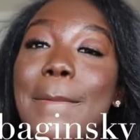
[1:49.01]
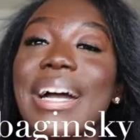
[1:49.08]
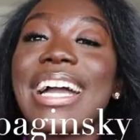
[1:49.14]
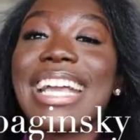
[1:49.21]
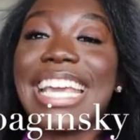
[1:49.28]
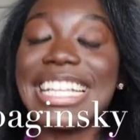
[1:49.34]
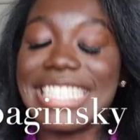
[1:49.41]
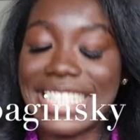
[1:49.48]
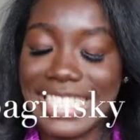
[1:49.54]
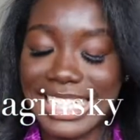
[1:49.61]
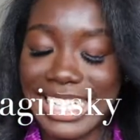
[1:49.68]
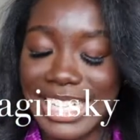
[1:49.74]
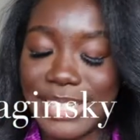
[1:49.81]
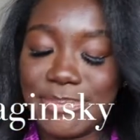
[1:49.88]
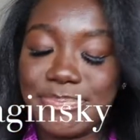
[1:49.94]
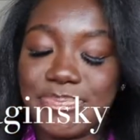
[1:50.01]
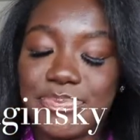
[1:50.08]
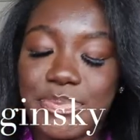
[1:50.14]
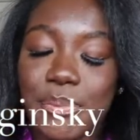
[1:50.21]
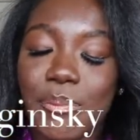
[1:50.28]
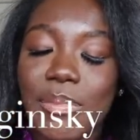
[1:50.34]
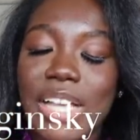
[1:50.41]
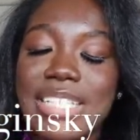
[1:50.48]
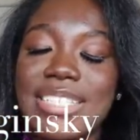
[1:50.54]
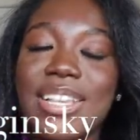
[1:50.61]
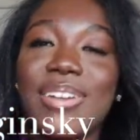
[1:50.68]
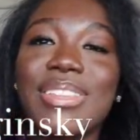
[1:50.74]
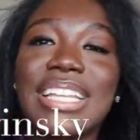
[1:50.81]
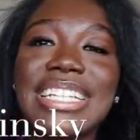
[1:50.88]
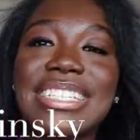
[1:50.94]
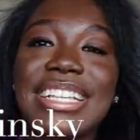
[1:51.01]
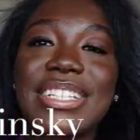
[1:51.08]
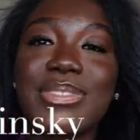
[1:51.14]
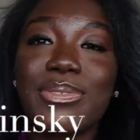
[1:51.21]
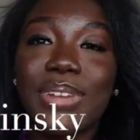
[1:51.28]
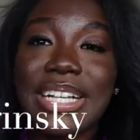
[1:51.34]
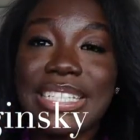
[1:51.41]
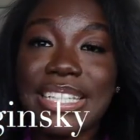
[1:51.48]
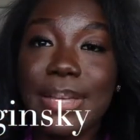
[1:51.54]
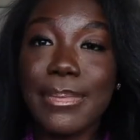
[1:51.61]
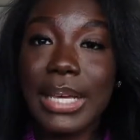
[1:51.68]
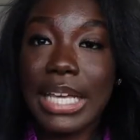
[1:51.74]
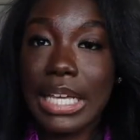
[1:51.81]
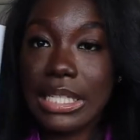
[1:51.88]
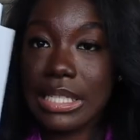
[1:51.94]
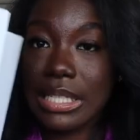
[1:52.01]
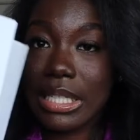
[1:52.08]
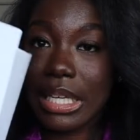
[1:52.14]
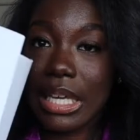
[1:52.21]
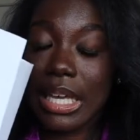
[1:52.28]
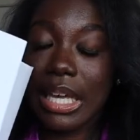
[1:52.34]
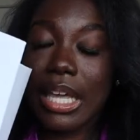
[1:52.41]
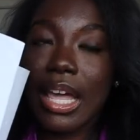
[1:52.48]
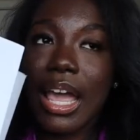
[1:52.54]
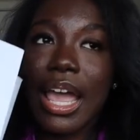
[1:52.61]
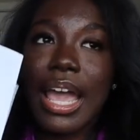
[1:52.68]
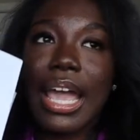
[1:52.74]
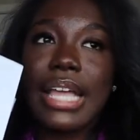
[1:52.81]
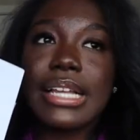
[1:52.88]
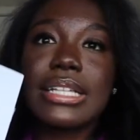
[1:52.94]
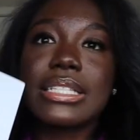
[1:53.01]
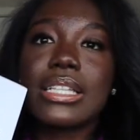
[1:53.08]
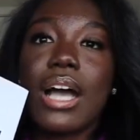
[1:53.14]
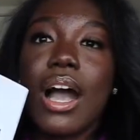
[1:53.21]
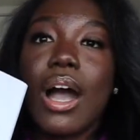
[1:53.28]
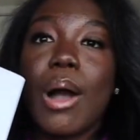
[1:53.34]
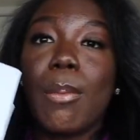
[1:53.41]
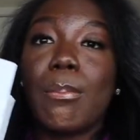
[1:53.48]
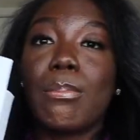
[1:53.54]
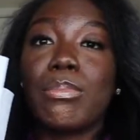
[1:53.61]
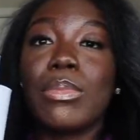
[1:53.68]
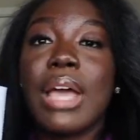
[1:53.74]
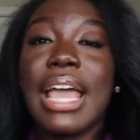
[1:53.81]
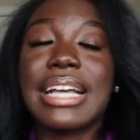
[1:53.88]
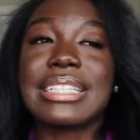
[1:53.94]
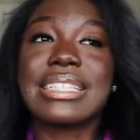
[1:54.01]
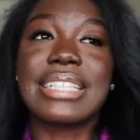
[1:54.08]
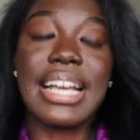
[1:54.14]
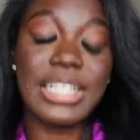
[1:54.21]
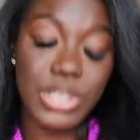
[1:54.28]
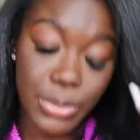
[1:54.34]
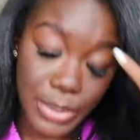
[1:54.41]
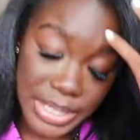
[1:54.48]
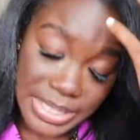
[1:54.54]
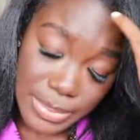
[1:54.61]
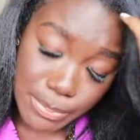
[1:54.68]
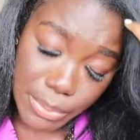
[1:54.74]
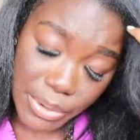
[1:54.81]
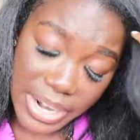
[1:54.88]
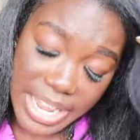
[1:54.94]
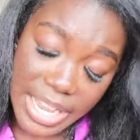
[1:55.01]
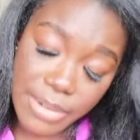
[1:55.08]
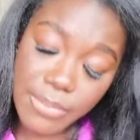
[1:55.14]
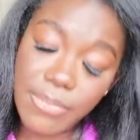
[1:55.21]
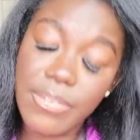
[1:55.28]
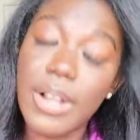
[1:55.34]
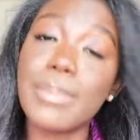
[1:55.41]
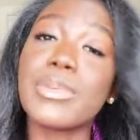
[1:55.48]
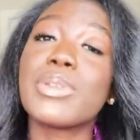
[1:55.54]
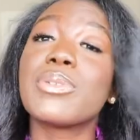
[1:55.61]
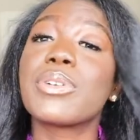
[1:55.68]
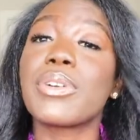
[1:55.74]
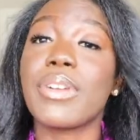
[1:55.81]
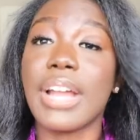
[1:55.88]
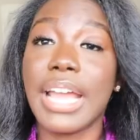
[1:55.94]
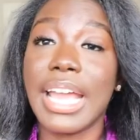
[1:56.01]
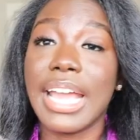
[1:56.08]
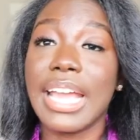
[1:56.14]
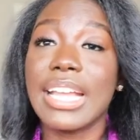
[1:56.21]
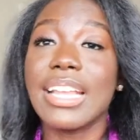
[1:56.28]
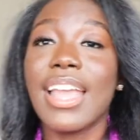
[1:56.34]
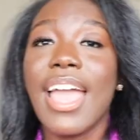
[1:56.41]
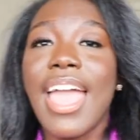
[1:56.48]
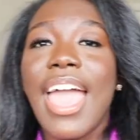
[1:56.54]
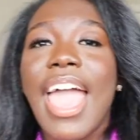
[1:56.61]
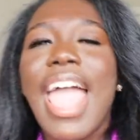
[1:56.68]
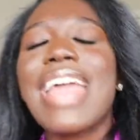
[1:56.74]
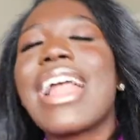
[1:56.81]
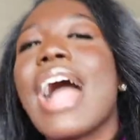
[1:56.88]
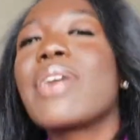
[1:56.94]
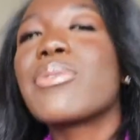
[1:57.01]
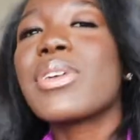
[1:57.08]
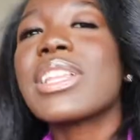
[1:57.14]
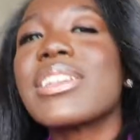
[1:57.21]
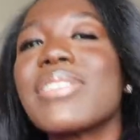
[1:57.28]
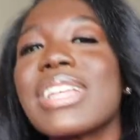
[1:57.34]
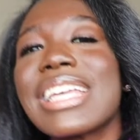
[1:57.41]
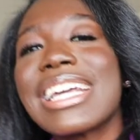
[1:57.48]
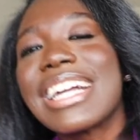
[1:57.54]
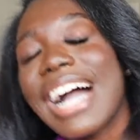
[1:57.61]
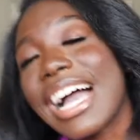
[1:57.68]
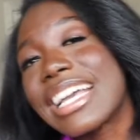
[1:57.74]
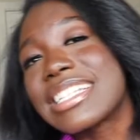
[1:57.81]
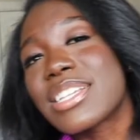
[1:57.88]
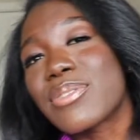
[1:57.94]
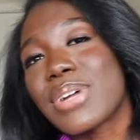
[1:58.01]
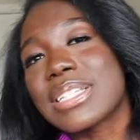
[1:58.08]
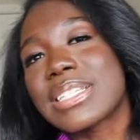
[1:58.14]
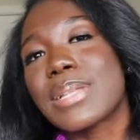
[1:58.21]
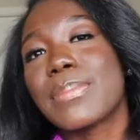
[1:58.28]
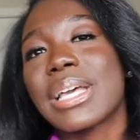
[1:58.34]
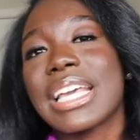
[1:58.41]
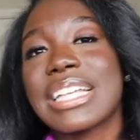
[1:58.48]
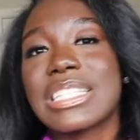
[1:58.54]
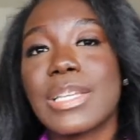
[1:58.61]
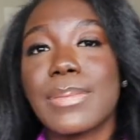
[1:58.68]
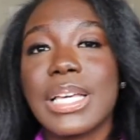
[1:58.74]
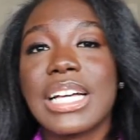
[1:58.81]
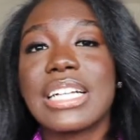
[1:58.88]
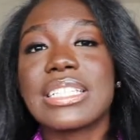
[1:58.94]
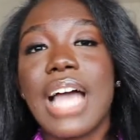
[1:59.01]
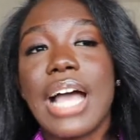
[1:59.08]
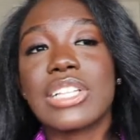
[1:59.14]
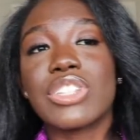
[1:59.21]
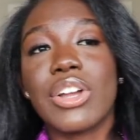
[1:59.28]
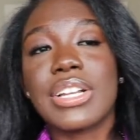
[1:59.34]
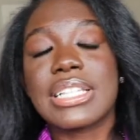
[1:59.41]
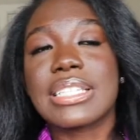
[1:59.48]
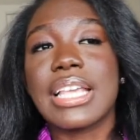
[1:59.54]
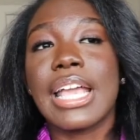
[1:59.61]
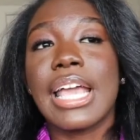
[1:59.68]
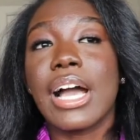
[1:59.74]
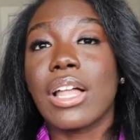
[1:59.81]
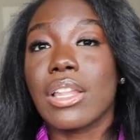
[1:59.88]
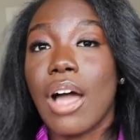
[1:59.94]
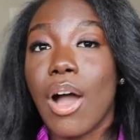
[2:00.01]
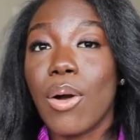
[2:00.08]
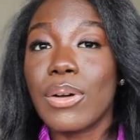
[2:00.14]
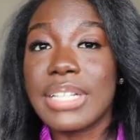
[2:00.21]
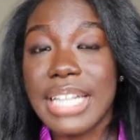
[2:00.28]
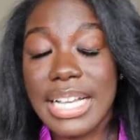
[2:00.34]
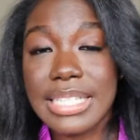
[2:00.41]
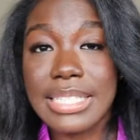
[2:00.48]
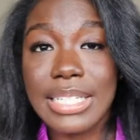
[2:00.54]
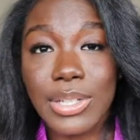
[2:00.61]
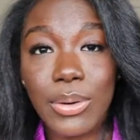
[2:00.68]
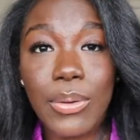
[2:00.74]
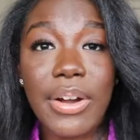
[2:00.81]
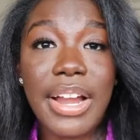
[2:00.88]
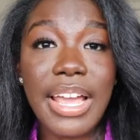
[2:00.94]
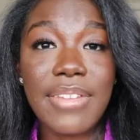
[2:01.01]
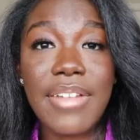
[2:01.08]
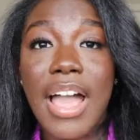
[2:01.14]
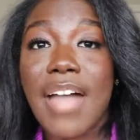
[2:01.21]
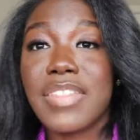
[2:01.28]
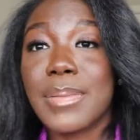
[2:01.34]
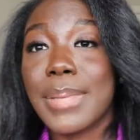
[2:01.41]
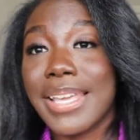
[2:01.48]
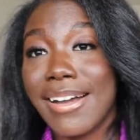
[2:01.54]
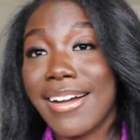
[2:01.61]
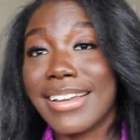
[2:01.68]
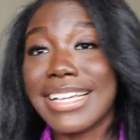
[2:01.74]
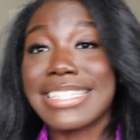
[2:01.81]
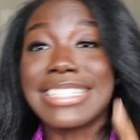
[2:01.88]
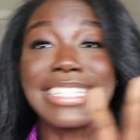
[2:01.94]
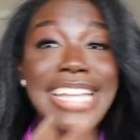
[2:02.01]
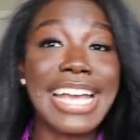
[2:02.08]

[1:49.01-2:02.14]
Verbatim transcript: Baginskiy. So this is Ruslan Baginskiy. It is a accessories brand from Ukraine. And I really, really got into Ruslan Baginskiy because I started seeing it a lot on Des Dior, if I have to be honest.